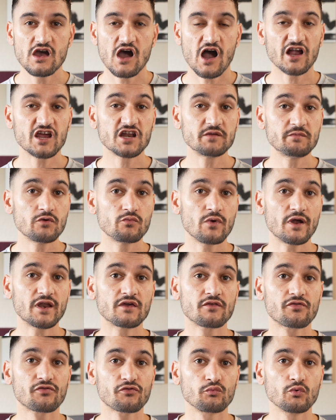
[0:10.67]
I'm going to be
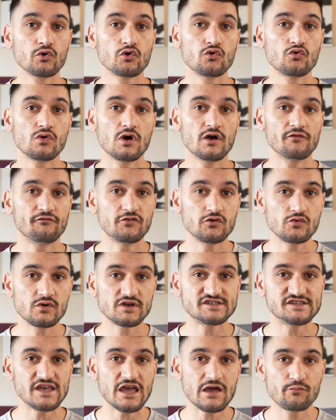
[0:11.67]
running through a few
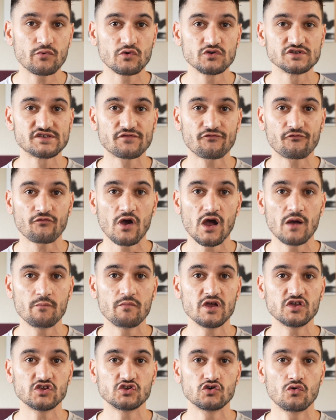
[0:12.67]
examples from
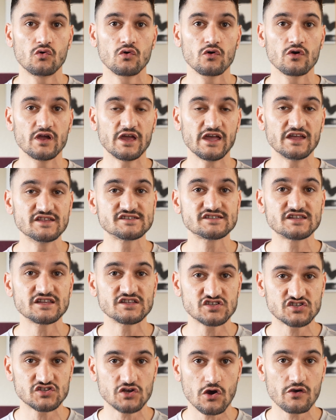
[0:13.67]
your Instant
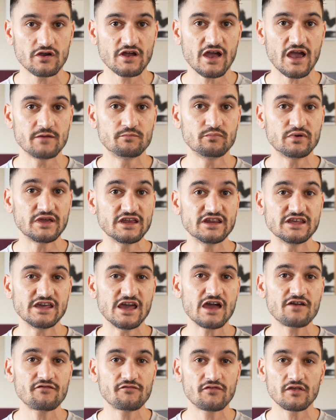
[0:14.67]
Start Guide
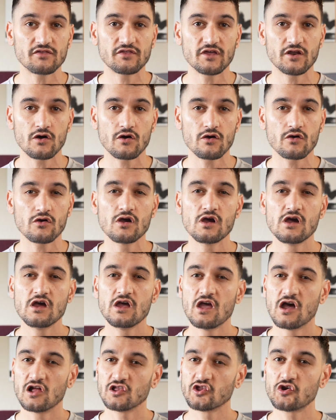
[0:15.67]
PDF that are
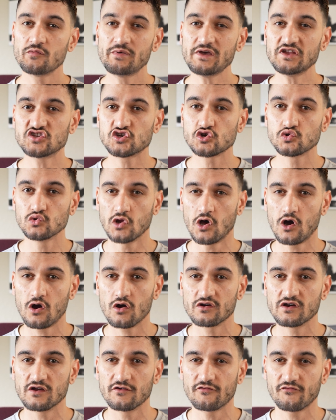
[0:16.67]
a little bit too
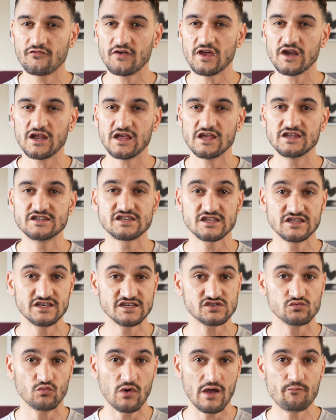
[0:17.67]
long to fit into
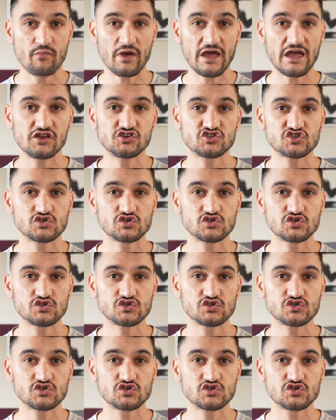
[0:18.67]
this webpage.